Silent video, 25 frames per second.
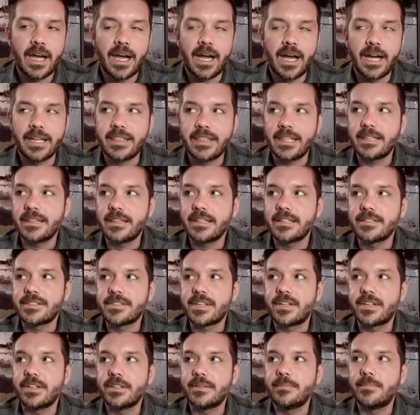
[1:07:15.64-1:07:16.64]
I think that's a
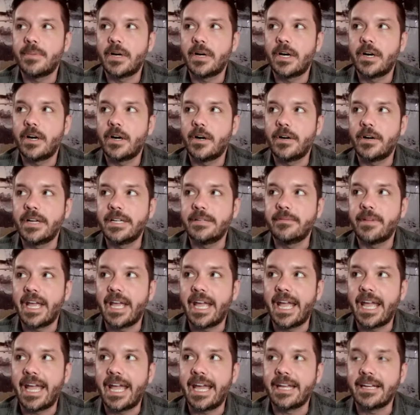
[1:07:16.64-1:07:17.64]
good bow, and
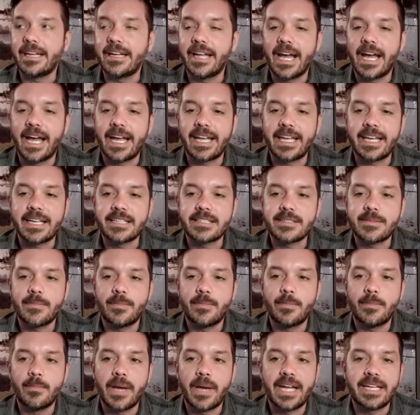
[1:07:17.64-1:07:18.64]
and I guess
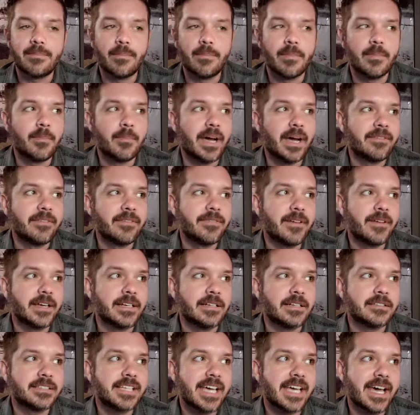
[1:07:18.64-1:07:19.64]
my my
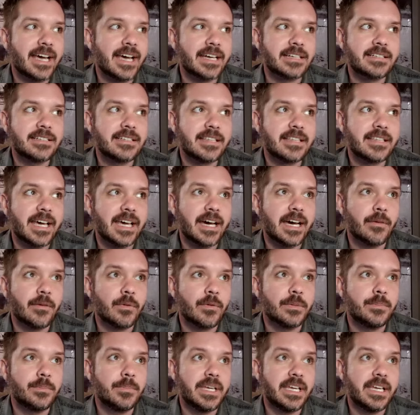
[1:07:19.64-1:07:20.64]
final tag to that
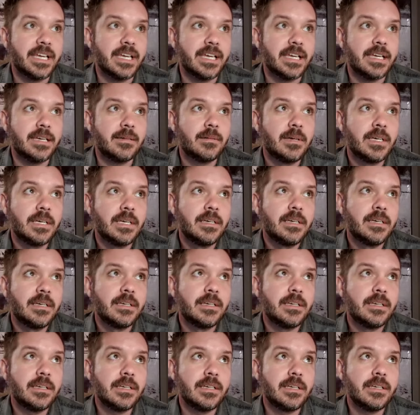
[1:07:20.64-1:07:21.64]
would be,
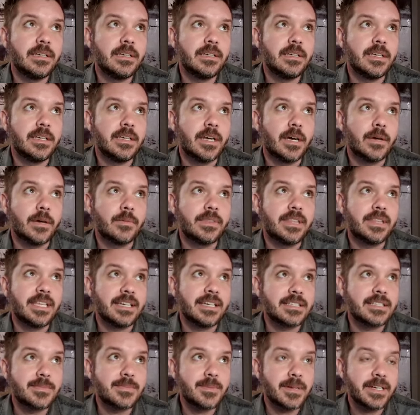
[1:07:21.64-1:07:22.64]
you know, the
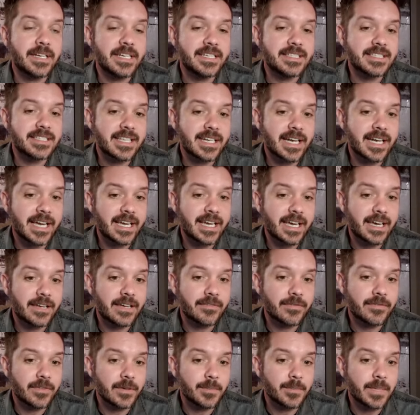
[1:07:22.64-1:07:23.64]
experience that I
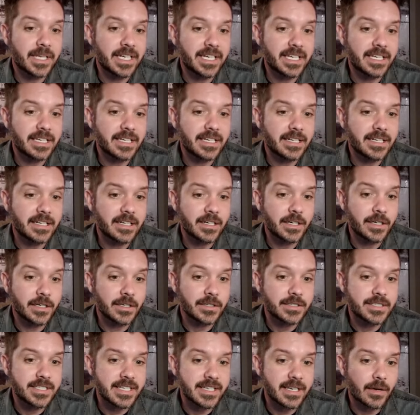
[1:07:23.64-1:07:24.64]
had for many
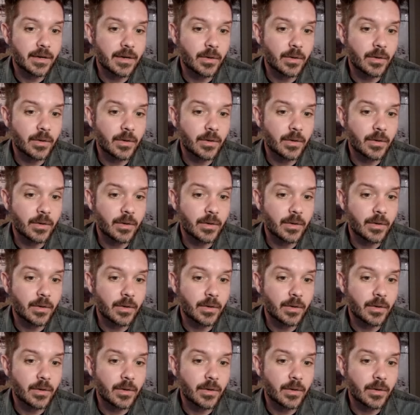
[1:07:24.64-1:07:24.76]
years